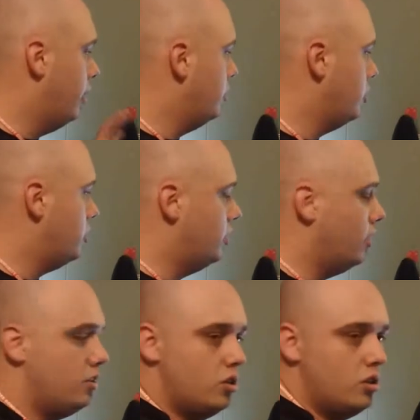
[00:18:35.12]
just
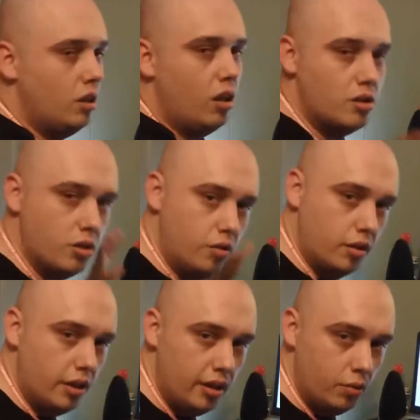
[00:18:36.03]
to gloss over the
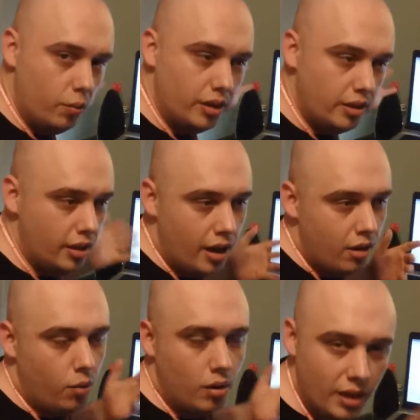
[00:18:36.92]
hidden wiki, I don't
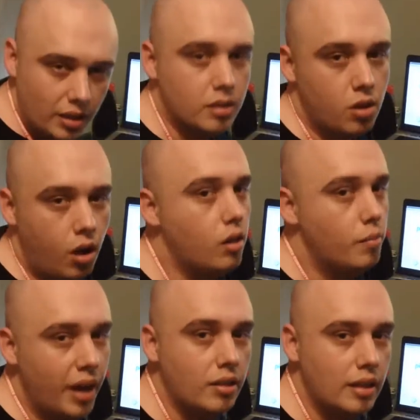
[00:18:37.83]
want to make this all
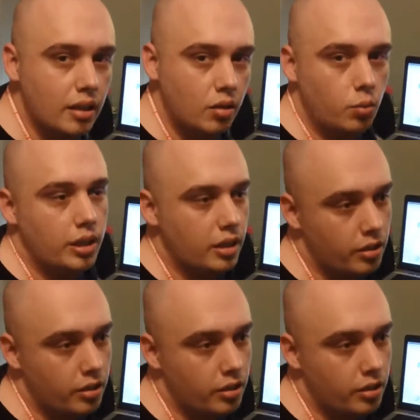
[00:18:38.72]
about the hidden wiki.